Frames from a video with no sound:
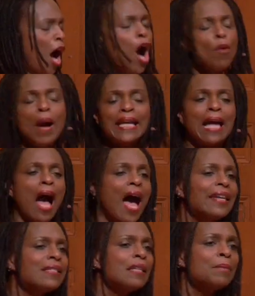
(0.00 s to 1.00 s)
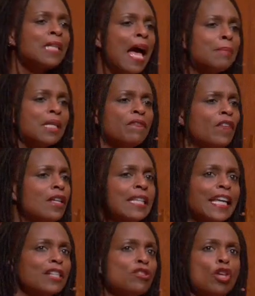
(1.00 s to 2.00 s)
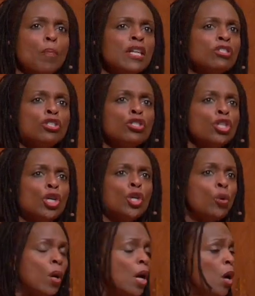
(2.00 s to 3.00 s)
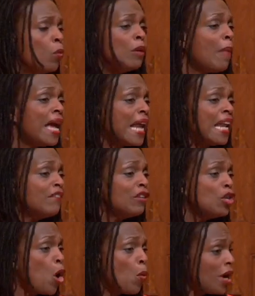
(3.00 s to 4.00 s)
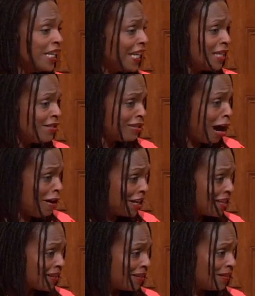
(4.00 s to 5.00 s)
Oh my God, sometimes it feels like it's so much to do, we might not even know where to get started.